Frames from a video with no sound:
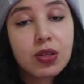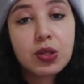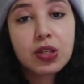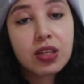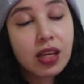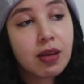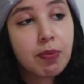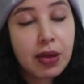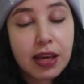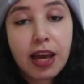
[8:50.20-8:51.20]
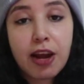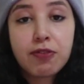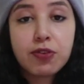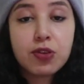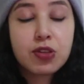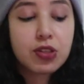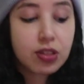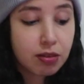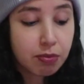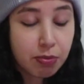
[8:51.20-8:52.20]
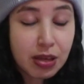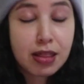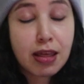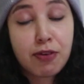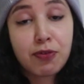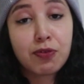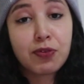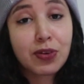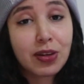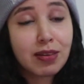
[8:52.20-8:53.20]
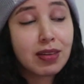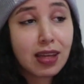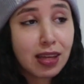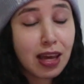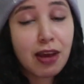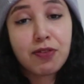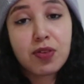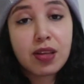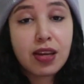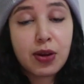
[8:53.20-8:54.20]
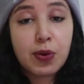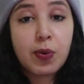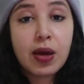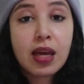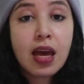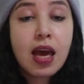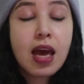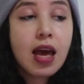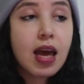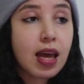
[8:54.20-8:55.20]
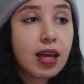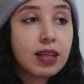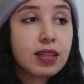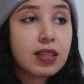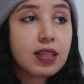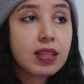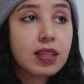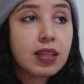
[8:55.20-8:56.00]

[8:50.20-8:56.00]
you should like be careful, you should be thankful for like everything anyway. And